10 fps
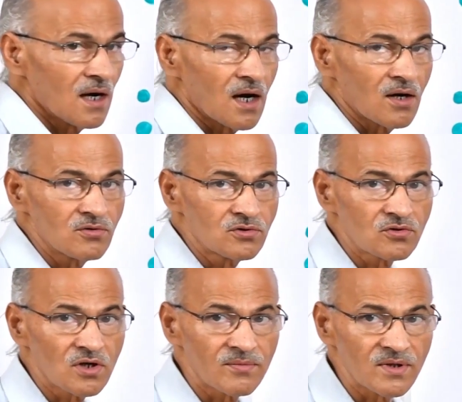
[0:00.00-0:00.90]
How
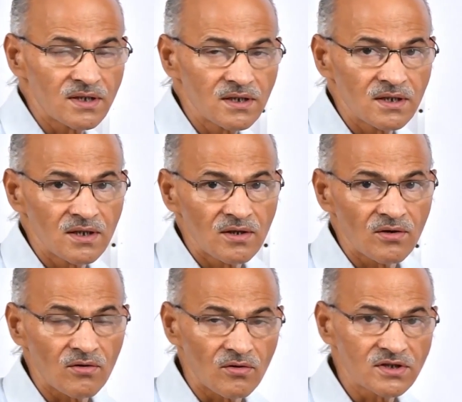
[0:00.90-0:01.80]
tsunami
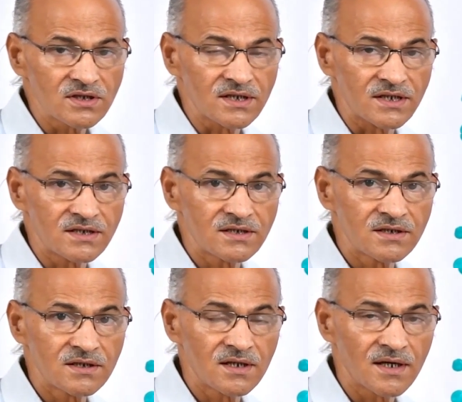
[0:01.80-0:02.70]
originates,
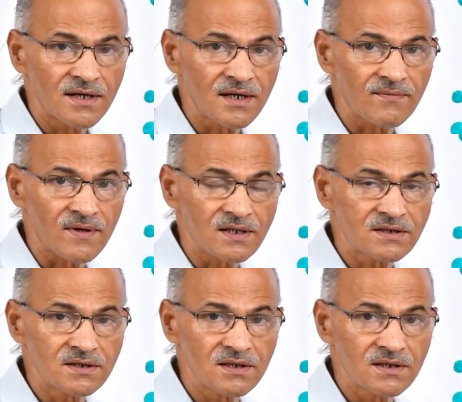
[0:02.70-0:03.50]
travels,